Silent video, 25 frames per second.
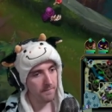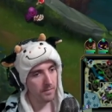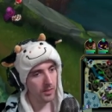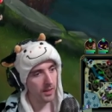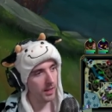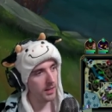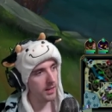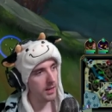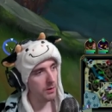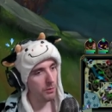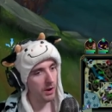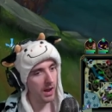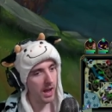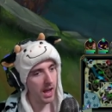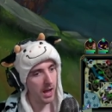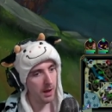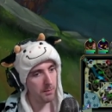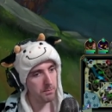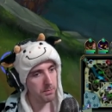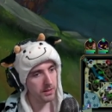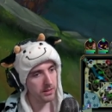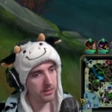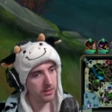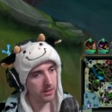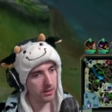And then what
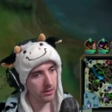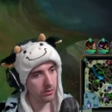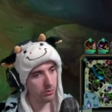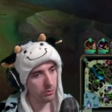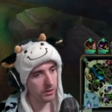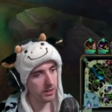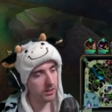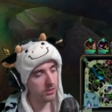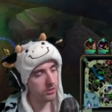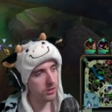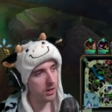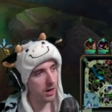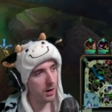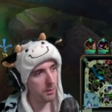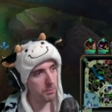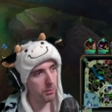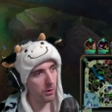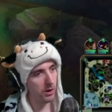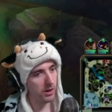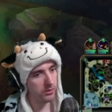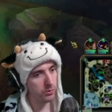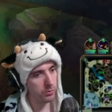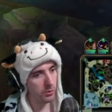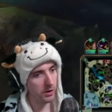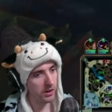happens is when the
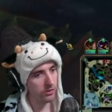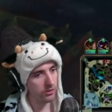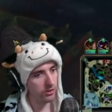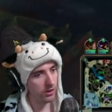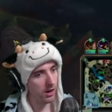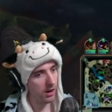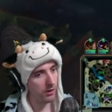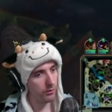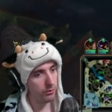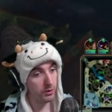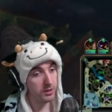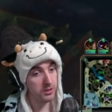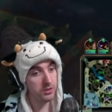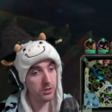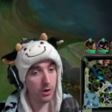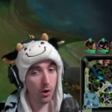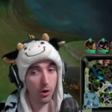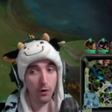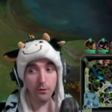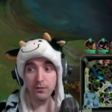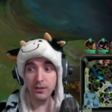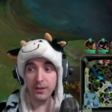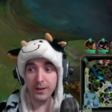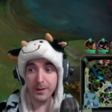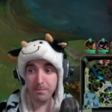stopwatch wears off, we should
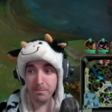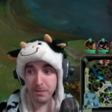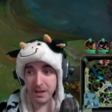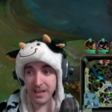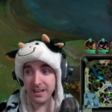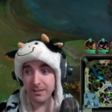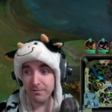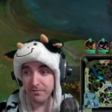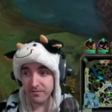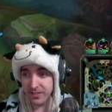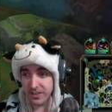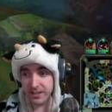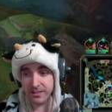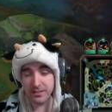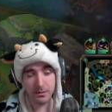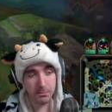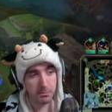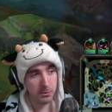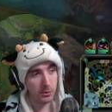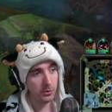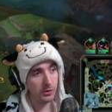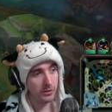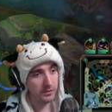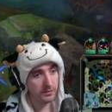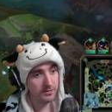hopefully be
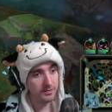invisible.